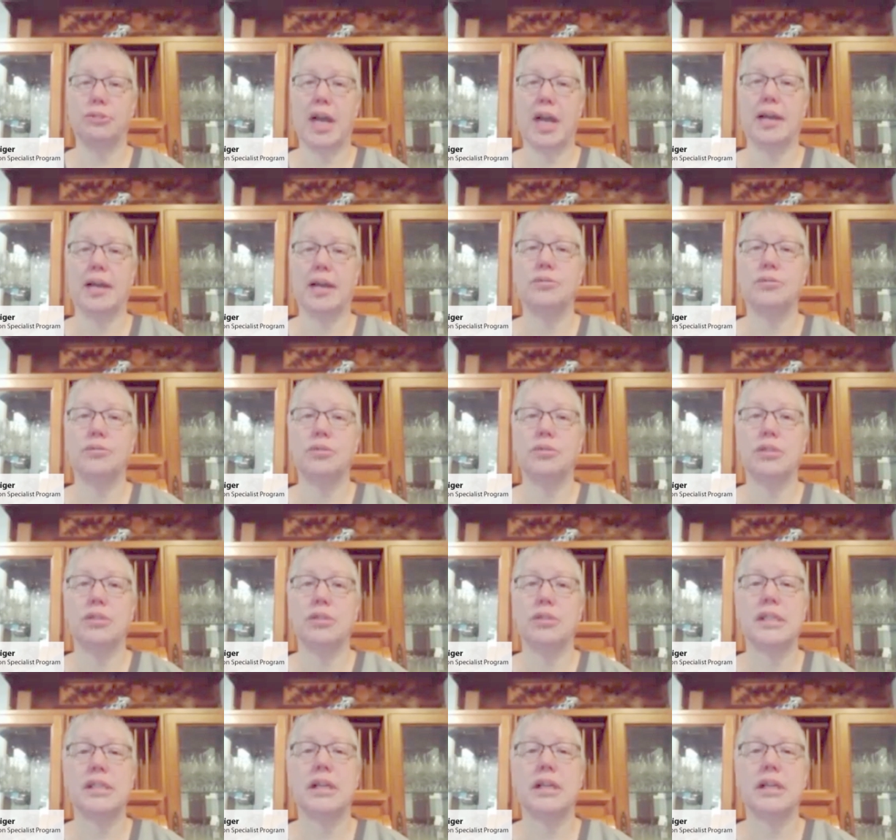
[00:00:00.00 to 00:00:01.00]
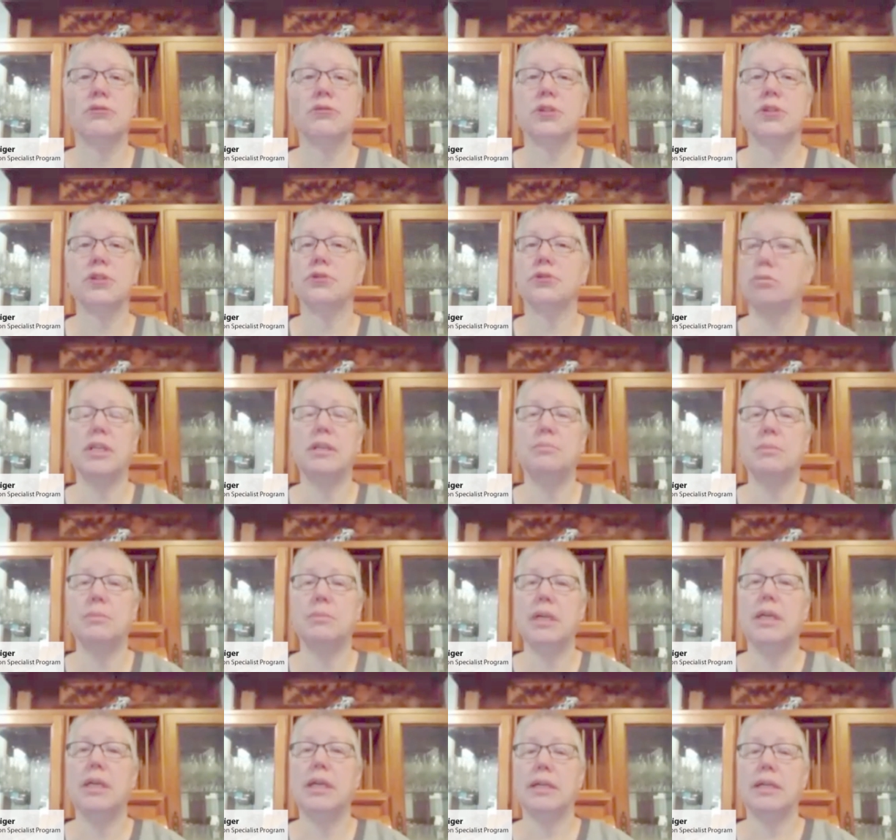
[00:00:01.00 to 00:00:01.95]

you know you had could work well with their